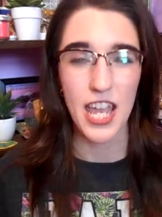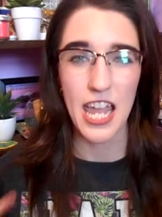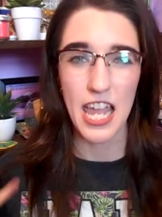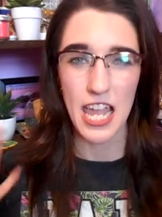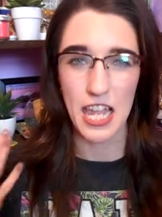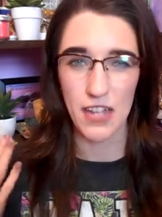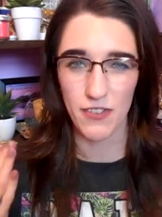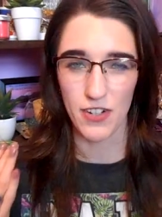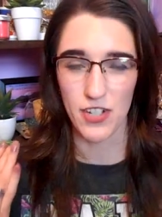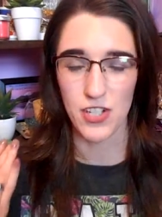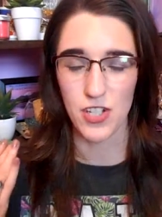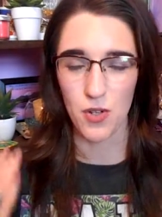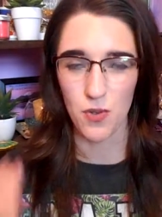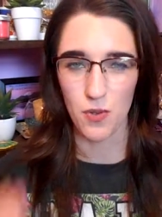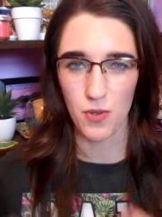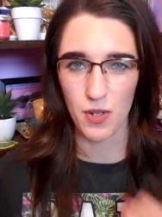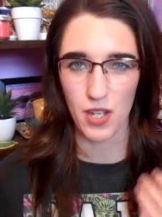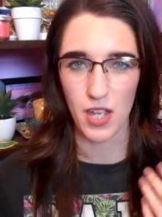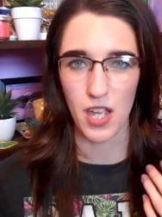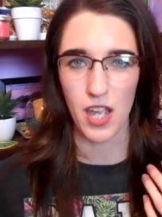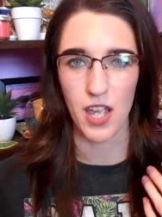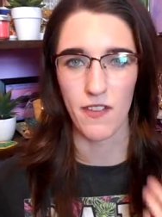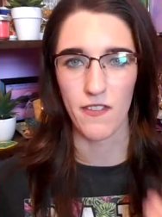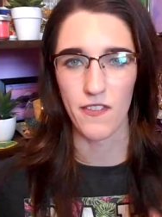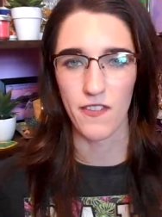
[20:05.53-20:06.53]
if I don't
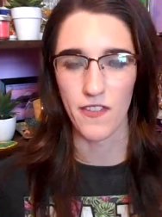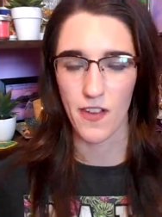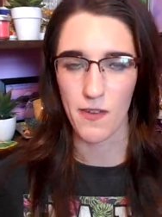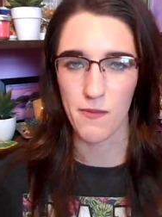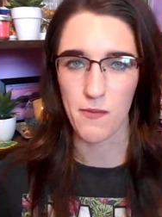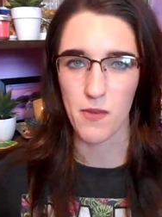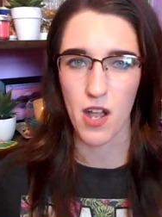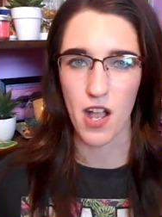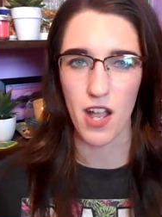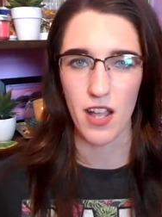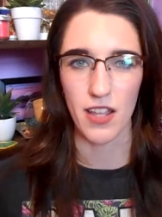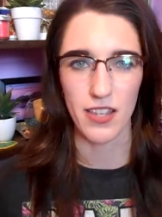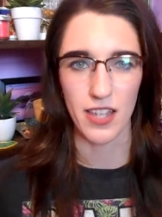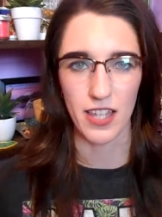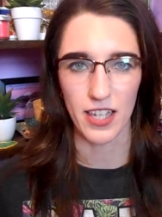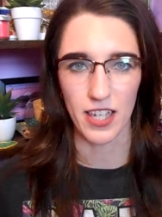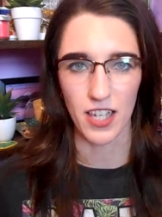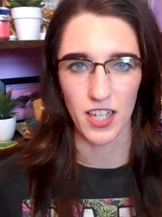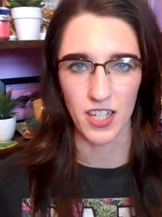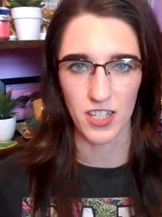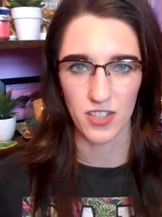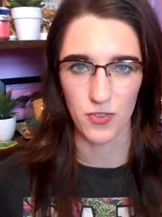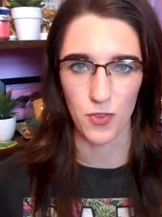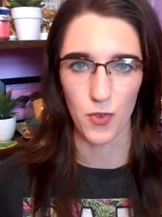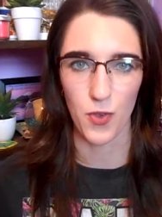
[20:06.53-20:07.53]
if I'm not like
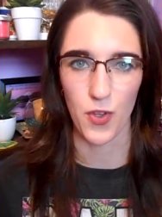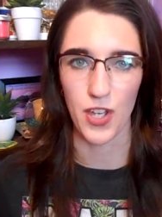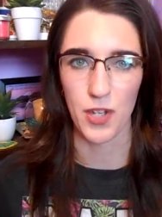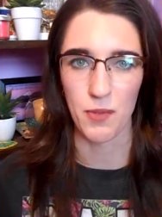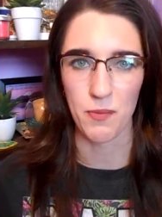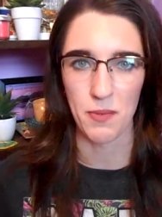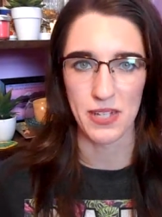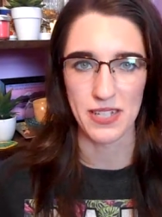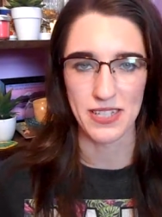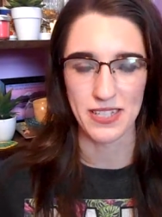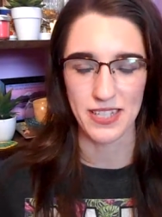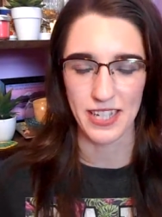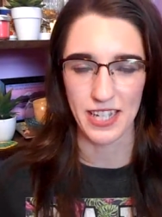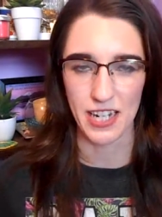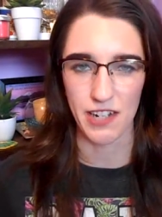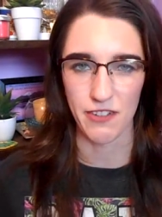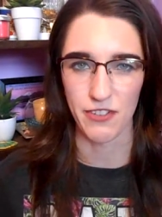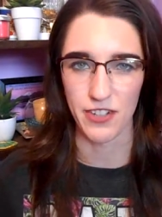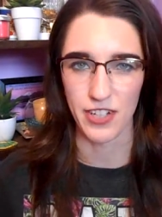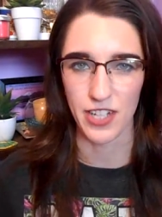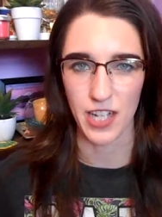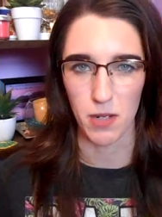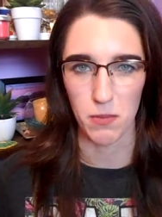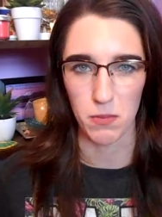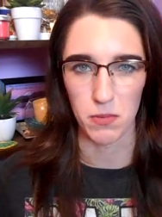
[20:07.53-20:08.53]
exfoliating my skin every
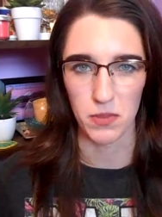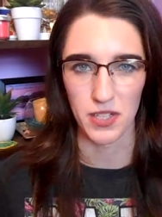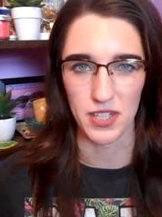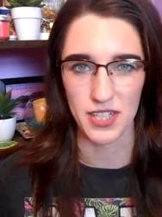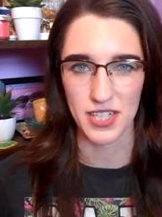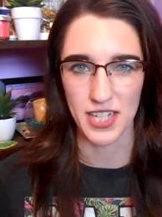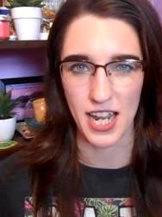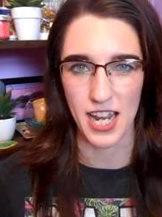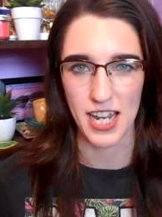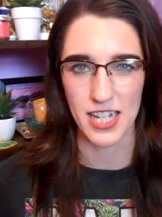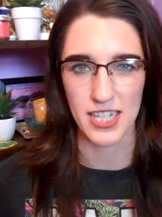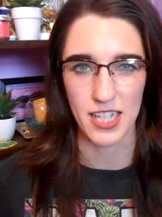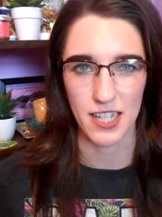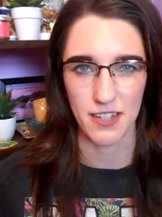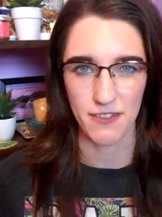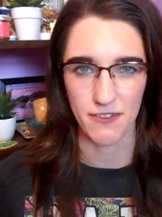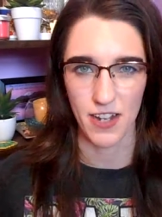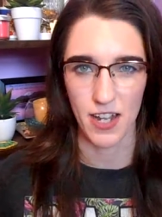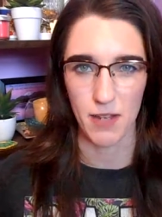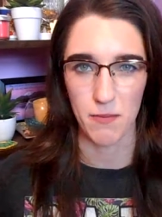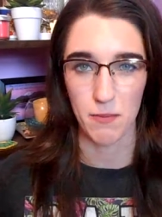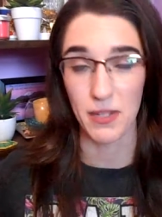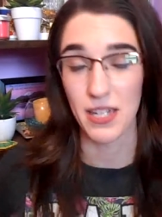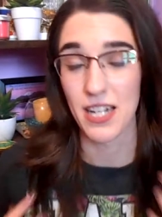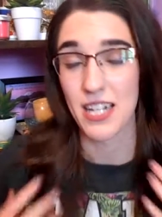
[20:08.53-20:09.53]
couple of days I
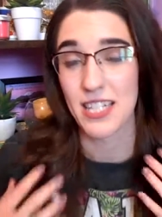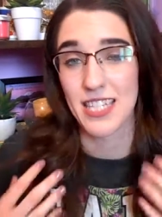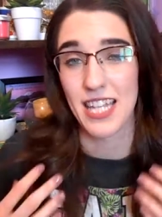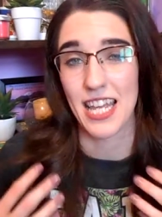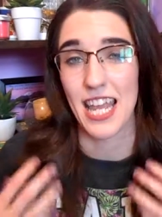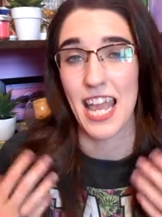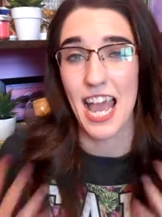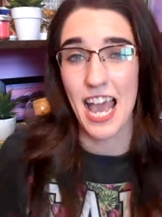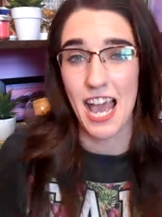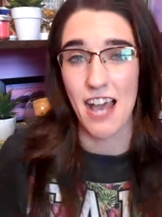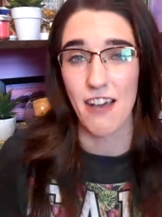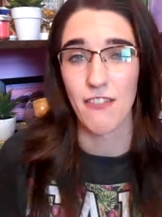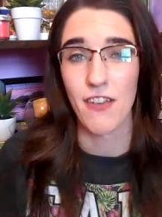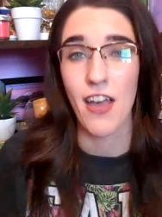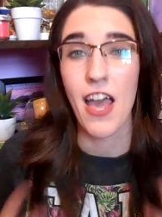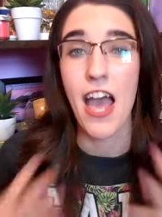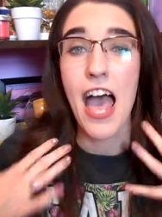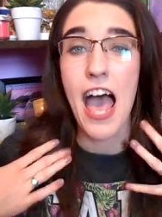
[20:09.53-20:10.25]
find because I have